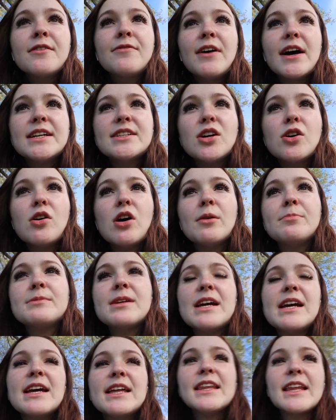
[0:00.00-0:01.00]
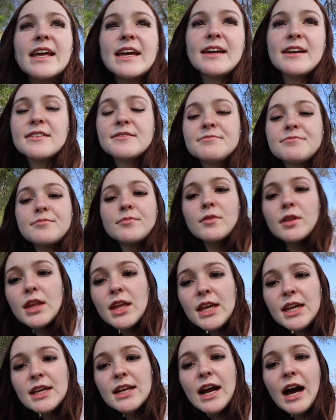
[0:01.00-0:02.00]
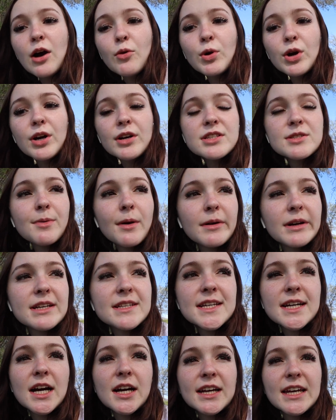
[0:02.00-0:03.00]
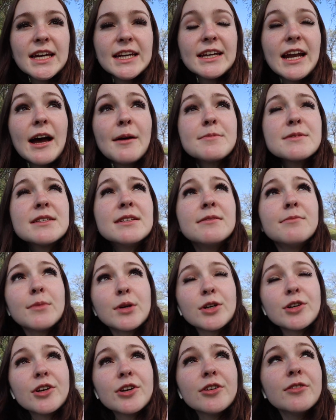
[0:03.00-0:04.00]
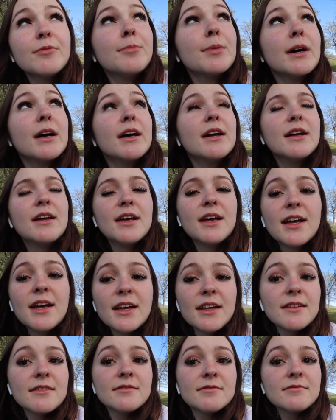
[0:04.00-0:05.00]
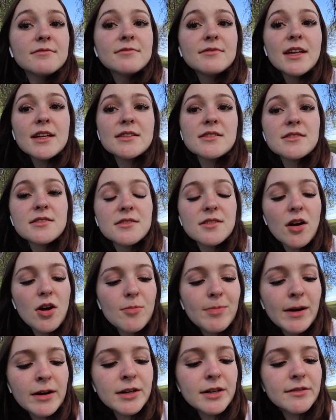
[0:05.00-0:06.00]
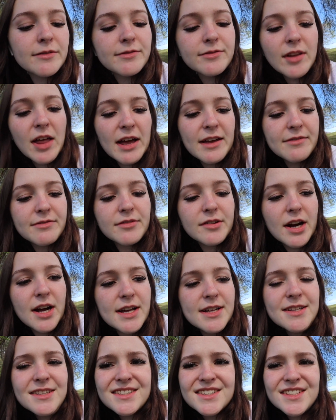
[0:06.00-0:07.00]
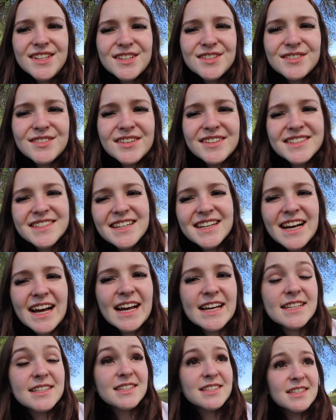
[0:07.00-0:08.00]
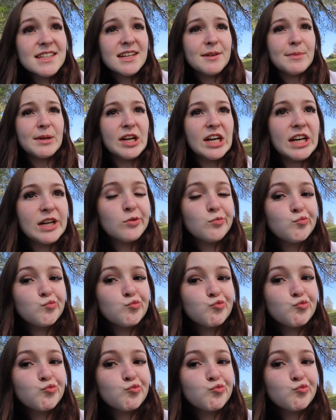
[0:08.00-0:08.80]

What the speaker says: If I don't update in like an hour, it's probably because I got kidnapped and murdered, but that's all part of life, right? So see you guys in a minute.